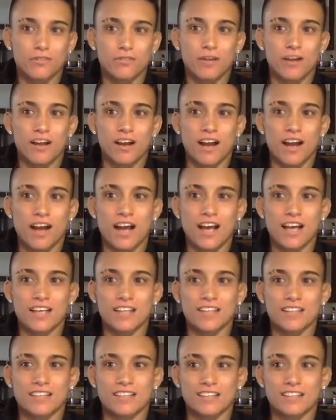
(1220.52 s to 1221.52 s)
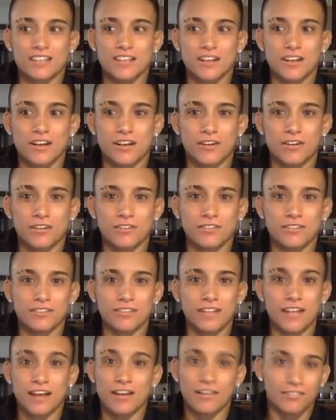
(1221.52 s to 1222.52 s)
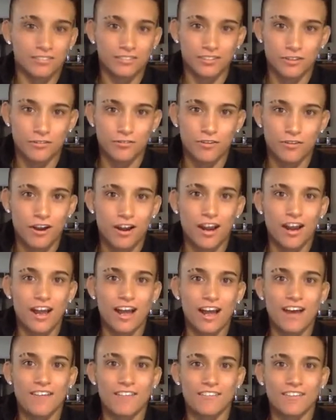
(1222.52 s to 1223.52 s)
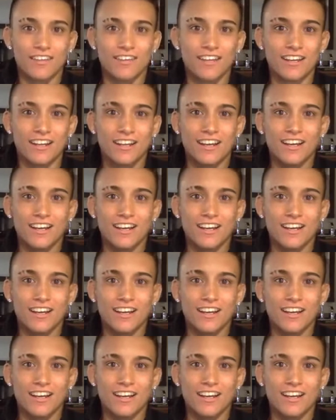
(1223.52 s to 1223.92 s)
whereas, you know, now so far I haven't.